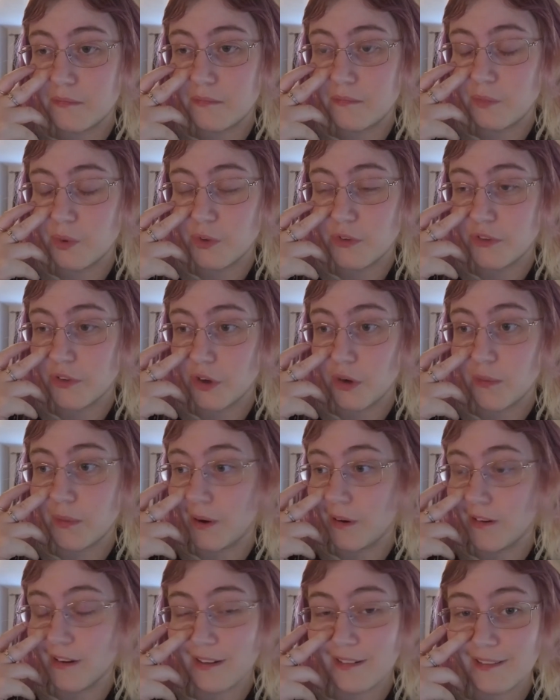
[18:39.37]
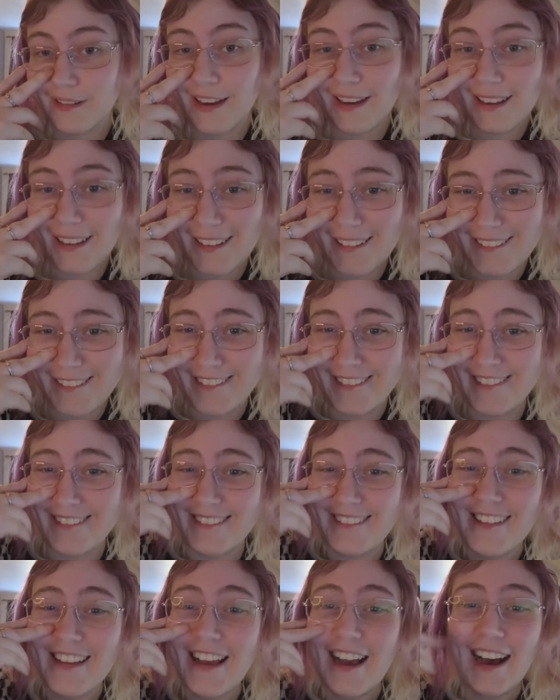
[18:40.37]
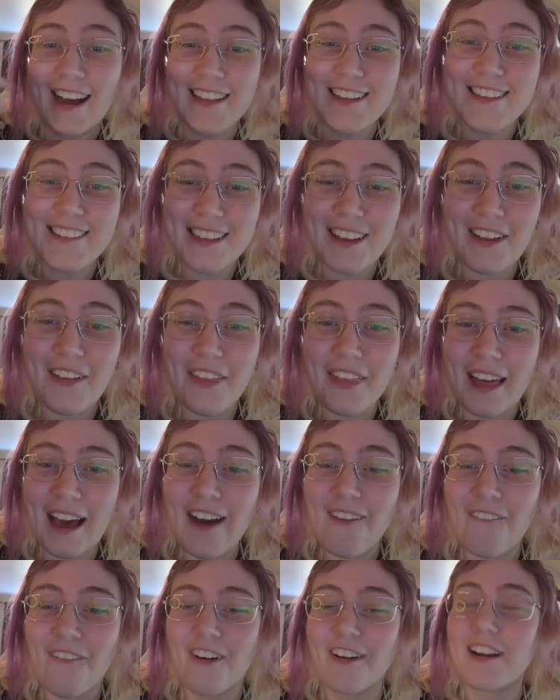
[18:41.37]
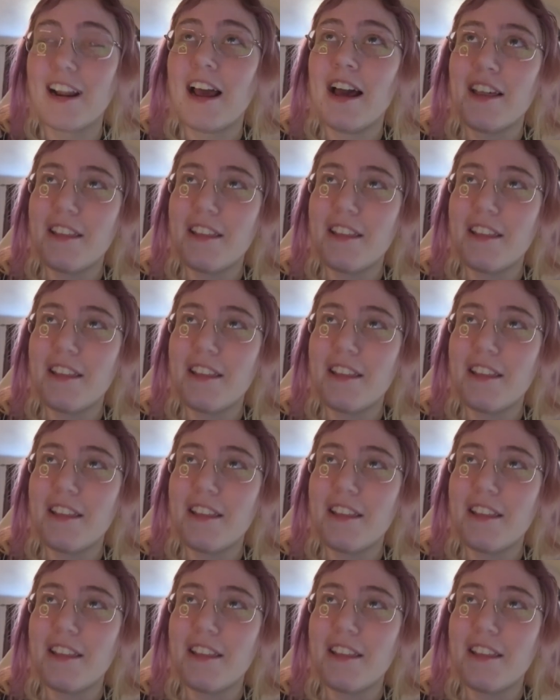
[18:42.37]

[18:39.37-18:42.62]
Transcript: was so boring. Until that one.